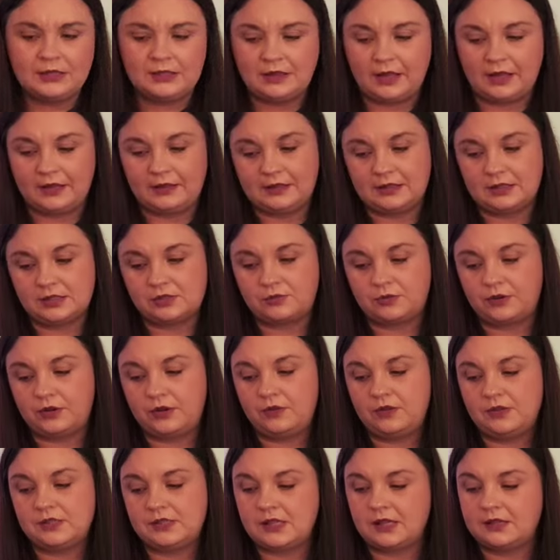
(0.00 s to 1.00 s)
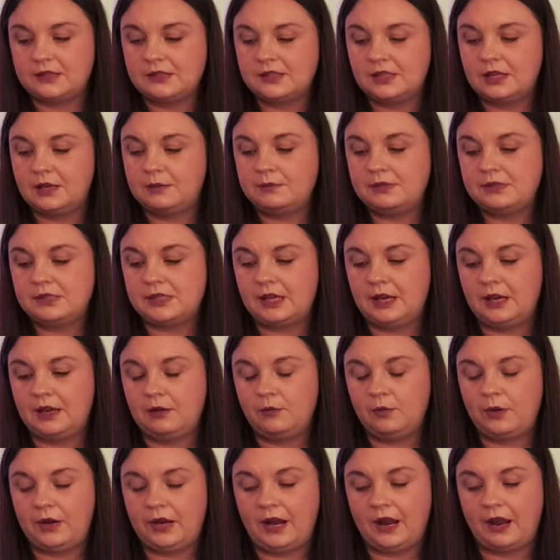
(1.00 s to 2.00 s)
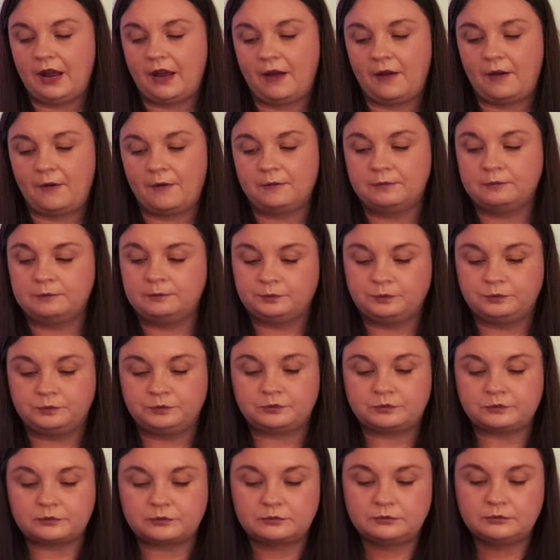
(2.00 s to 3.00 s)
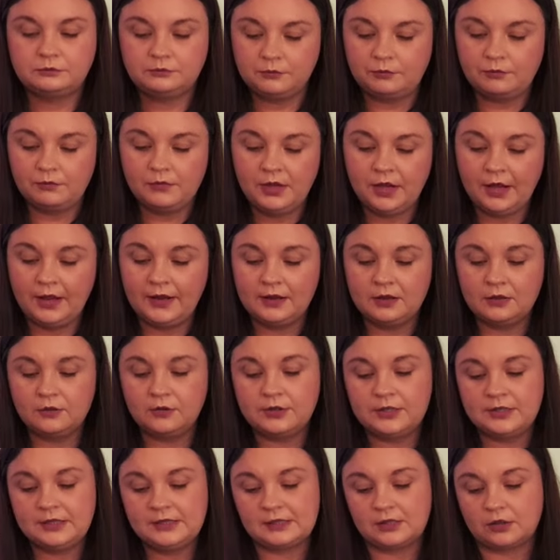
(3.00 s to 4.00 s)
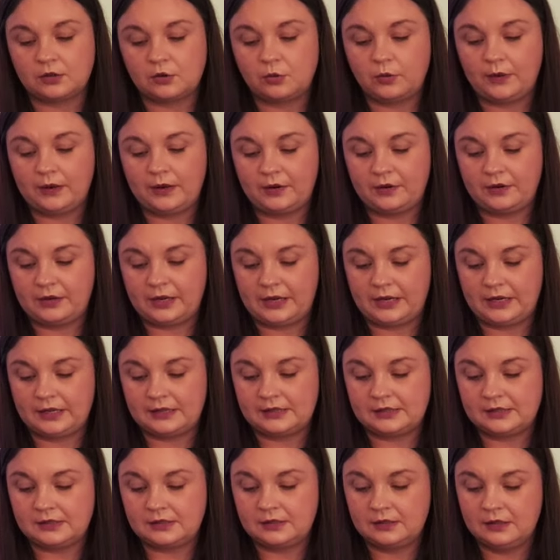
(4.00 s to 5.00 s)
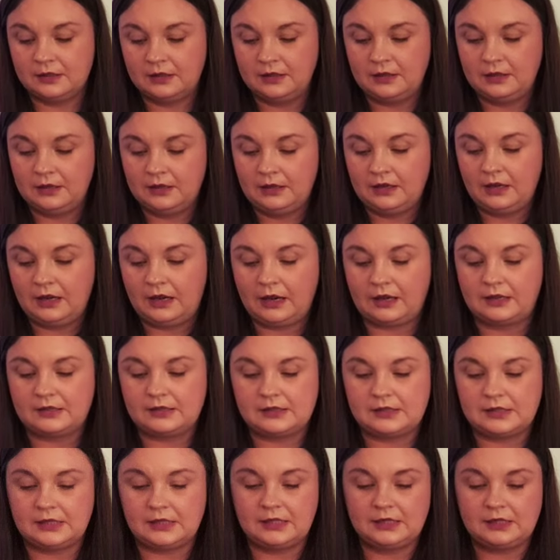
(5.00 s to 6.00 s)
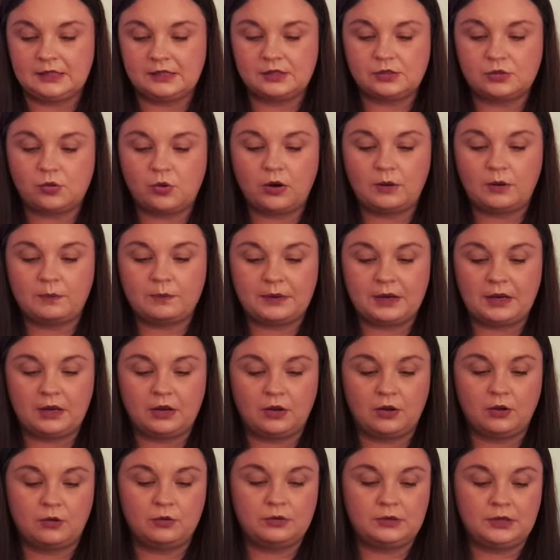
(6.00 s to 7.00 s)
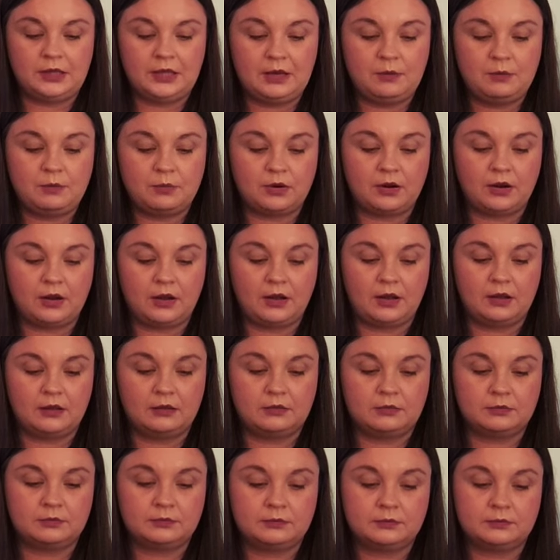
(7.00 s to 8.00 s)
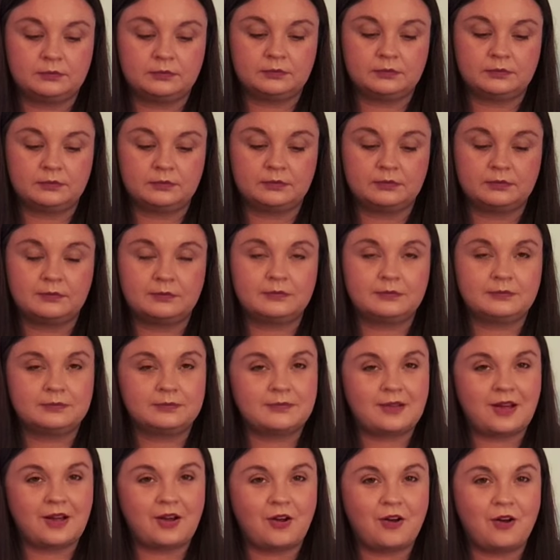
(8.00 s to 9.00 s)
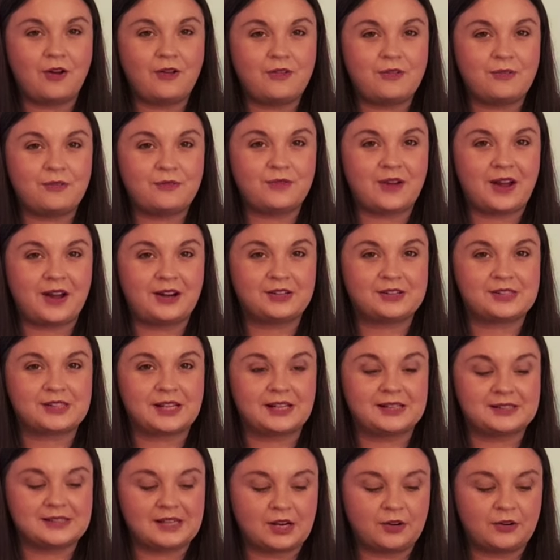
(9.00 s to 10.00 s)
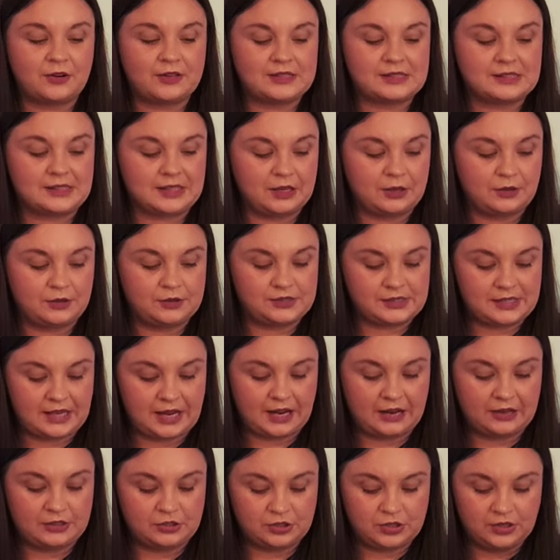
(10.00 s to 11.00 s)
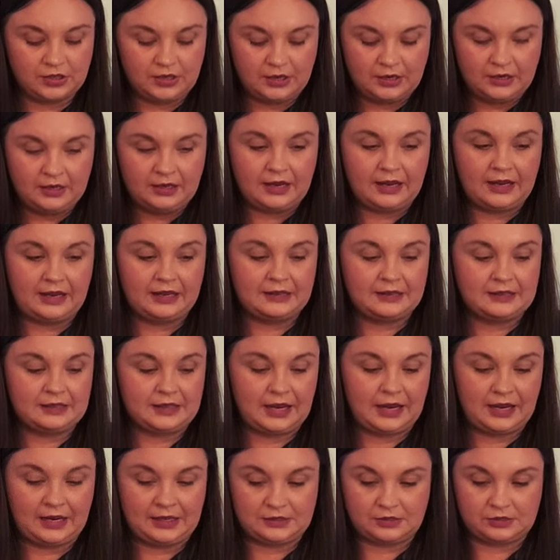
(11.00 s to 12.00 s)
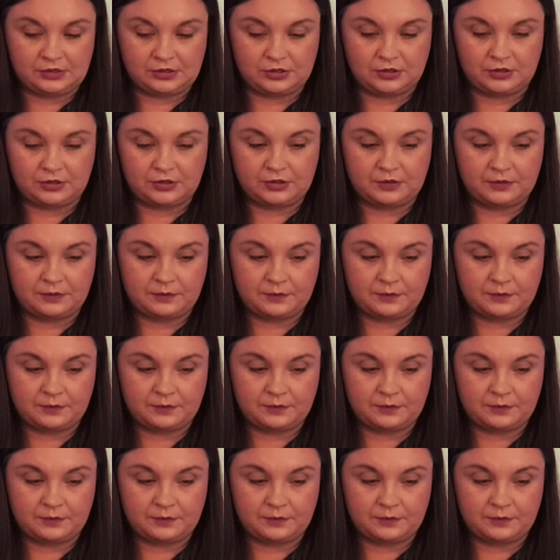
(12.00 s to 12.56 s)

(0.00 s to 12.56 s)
like this for you. The signs that I'm seeing, we have Aries, Aquarius, I see Scorpio, Libra, all the fire signs, Aries, Leo, Sag, and Cancer.